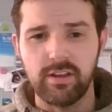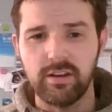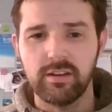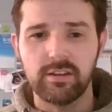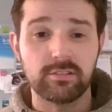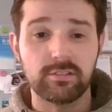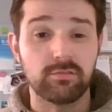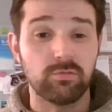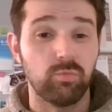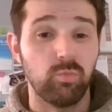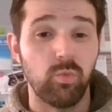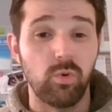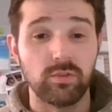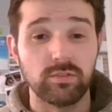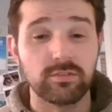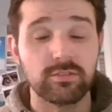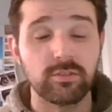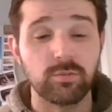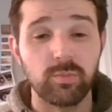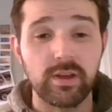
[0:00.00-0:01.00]
at least
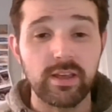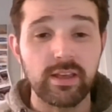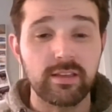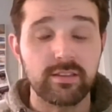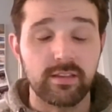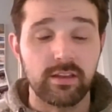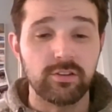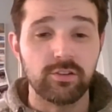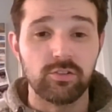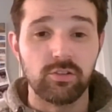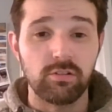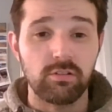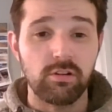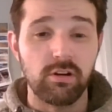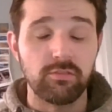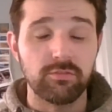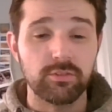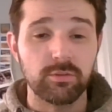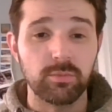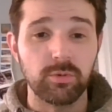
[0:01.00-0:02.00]
once a week that you're not
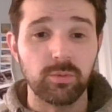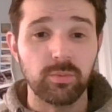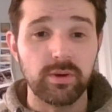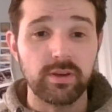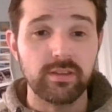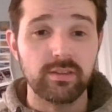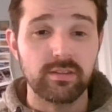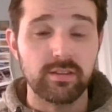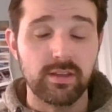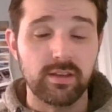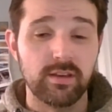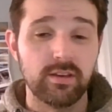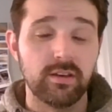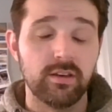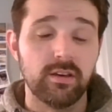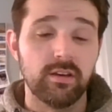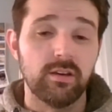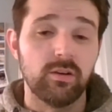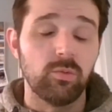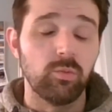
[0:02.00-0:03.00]
comfortable with,
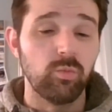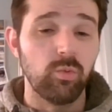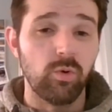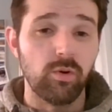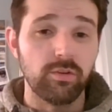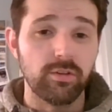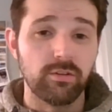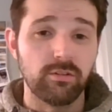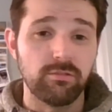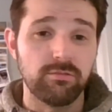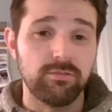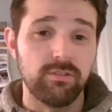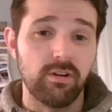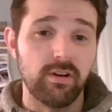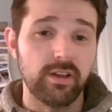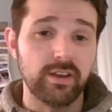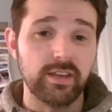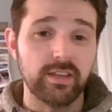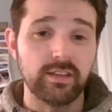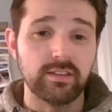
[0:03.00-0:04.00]
what you'll
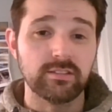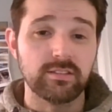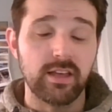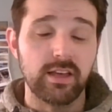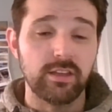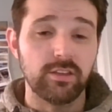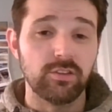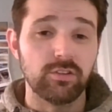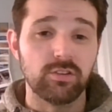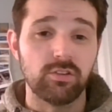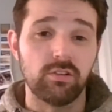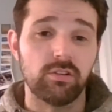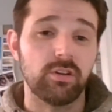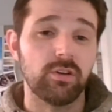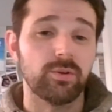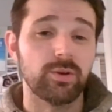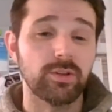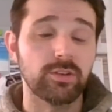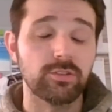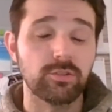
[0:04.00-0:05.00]
find is that you're not
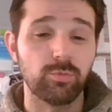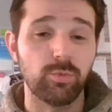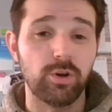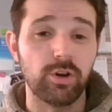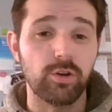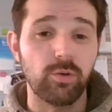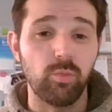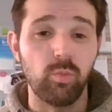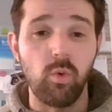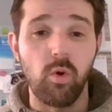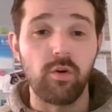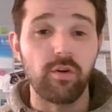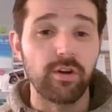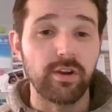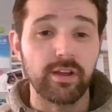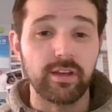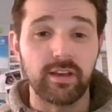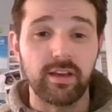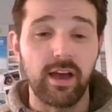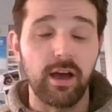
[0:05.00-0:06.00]
going to work
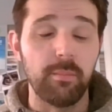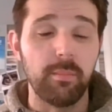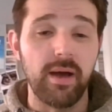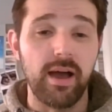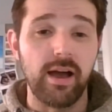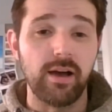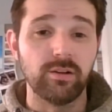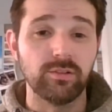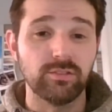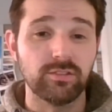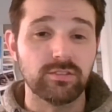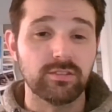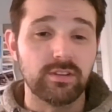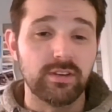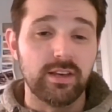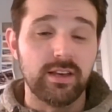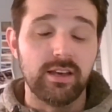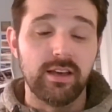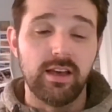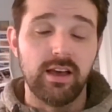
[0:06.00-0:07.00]
worrying about
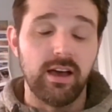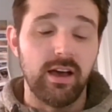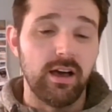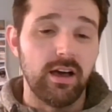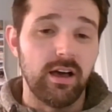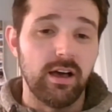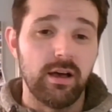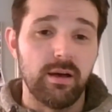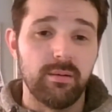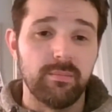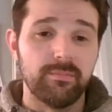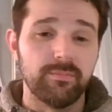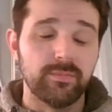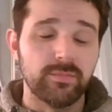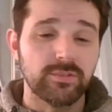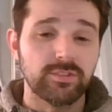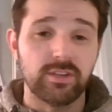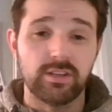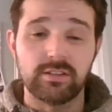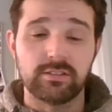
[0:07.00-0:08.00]

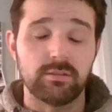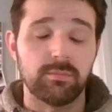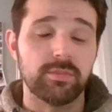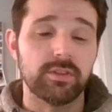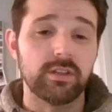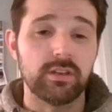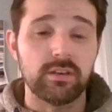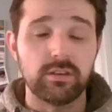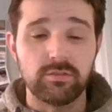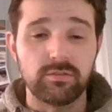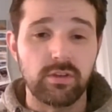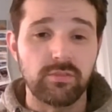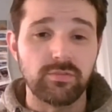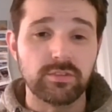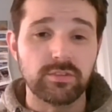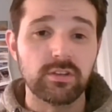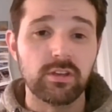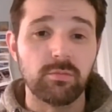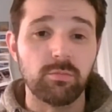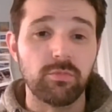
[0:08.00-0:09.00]
seeing something that you've never
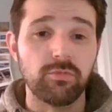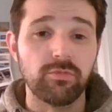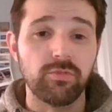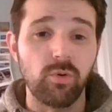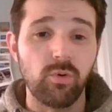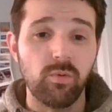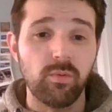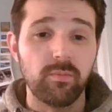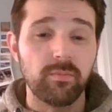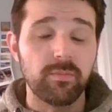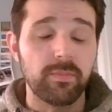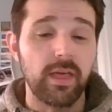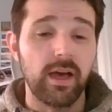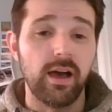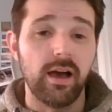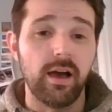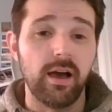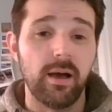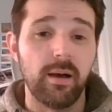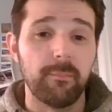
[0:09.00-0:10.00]
seen before,
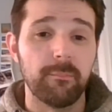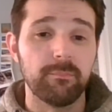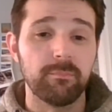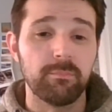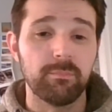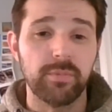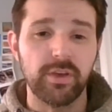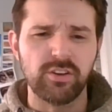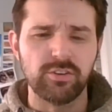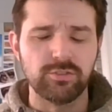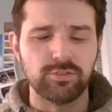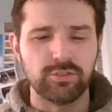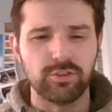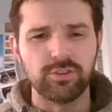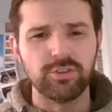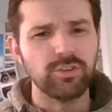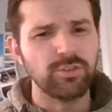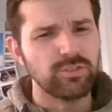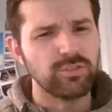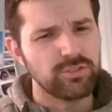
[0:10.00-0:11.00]
because you're
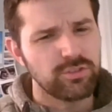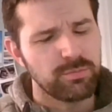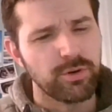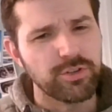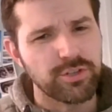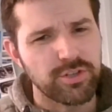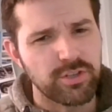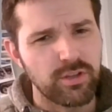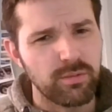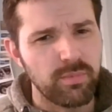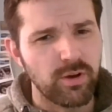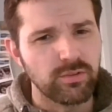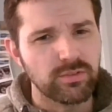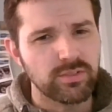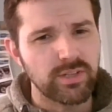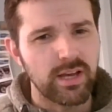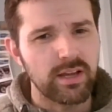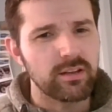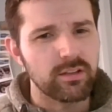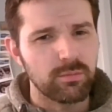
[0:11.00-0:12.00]
used to pushing the boat
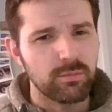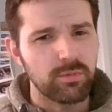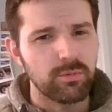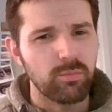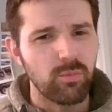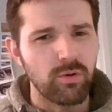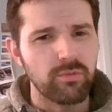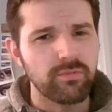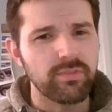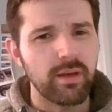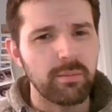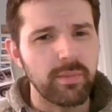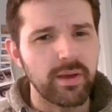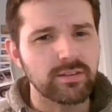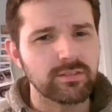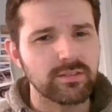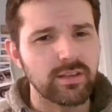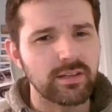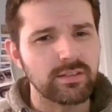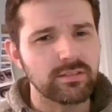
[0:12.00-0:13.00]
out a little bit more, if that
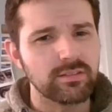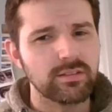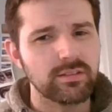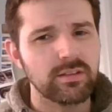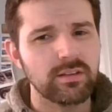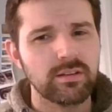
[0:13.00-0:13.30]
makes sense.